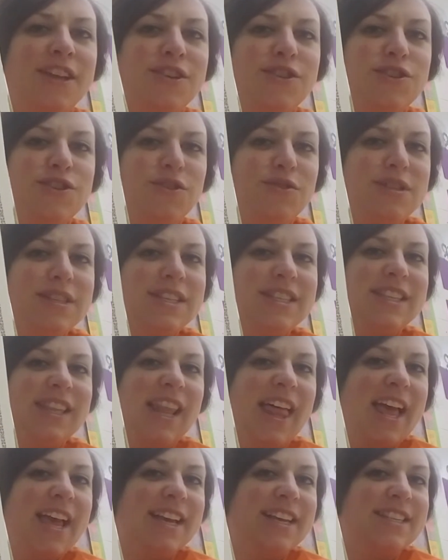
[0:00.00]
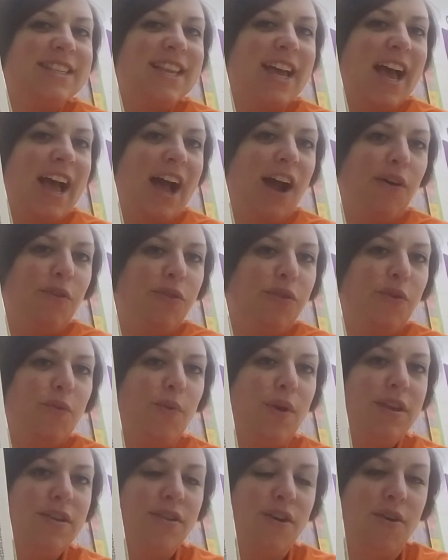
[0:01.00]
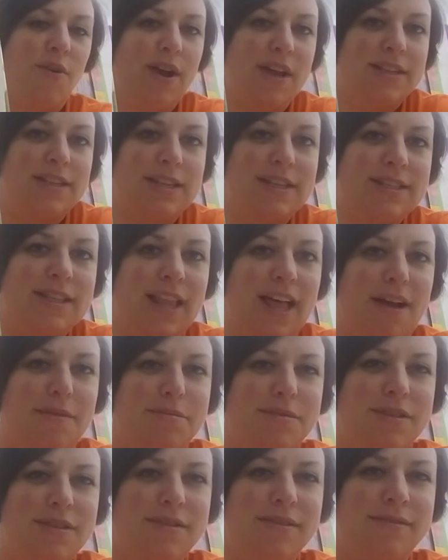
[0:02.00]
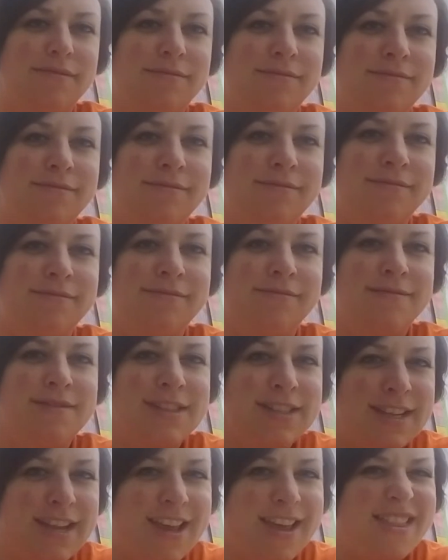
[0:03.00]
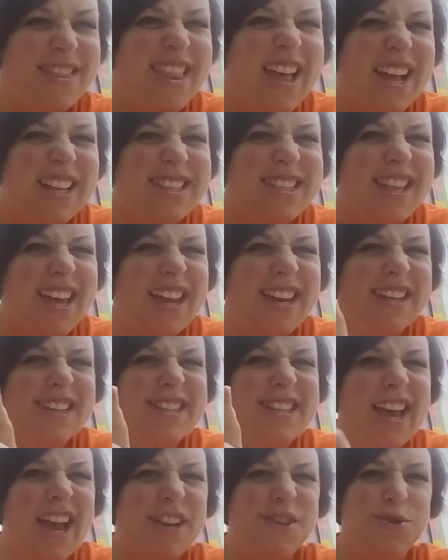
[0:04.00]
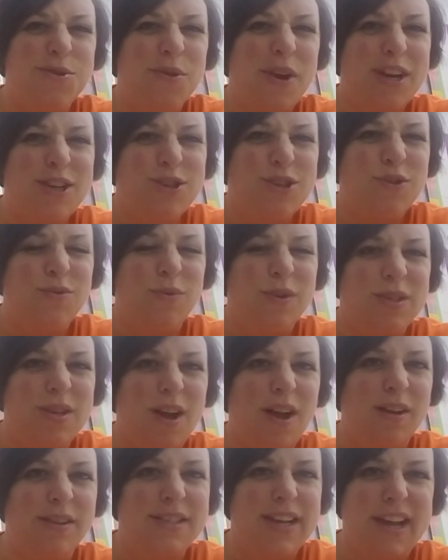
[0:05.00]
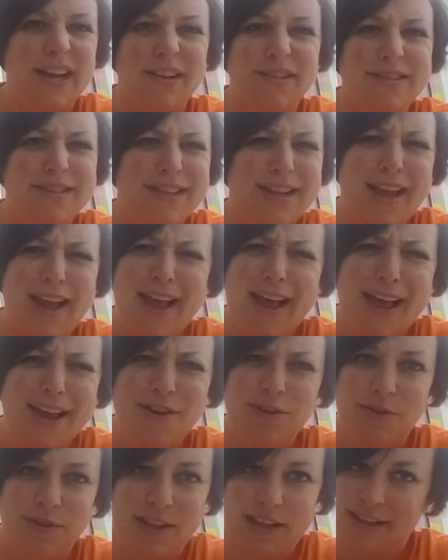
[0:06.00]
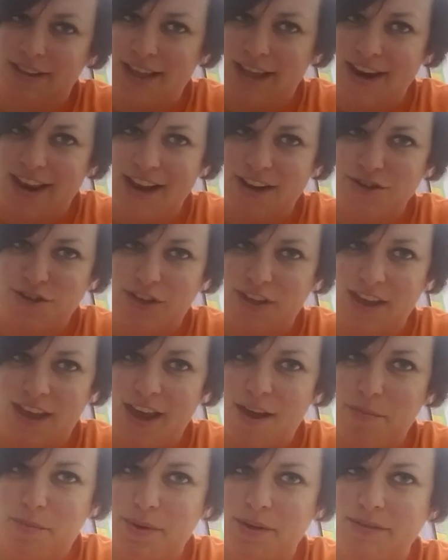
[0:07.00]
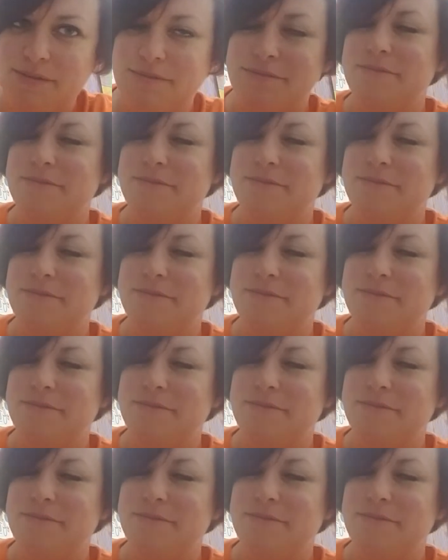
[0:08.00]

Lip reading: Shows his legs out the window as he slept. See, that's that exaggeration with tall tales. I don't think that actually happened.